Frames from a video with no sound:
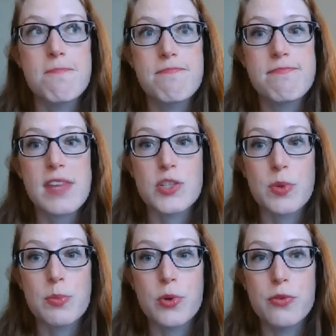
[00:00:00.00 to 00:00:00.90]
as we
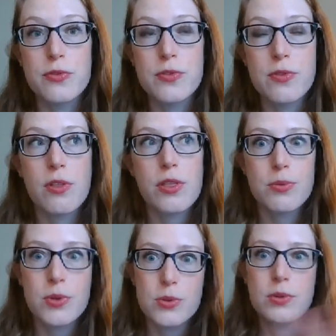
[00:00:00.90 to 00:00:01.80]
move
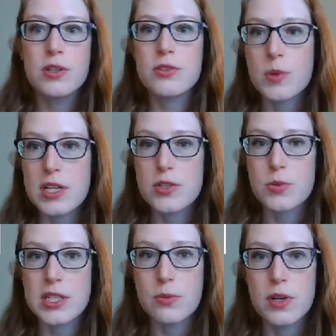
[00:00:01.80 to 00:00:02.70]
through
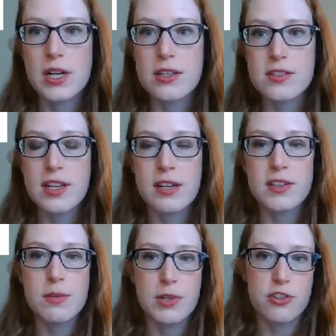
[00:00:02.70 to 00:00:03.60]
2021, just kind of
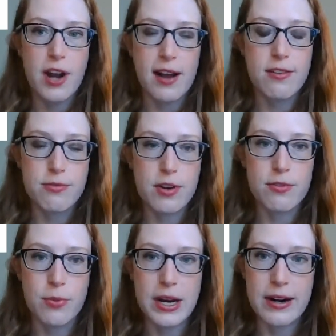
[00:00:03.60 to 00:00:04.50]
keeping track of
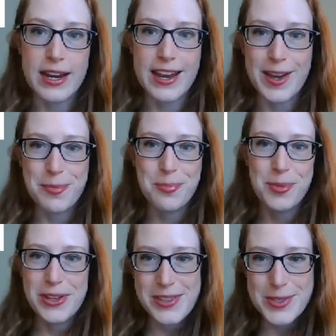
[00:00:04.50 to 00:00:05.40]
where I am
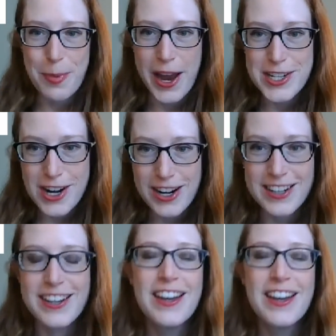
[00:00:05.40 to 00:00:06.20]
in this pie chart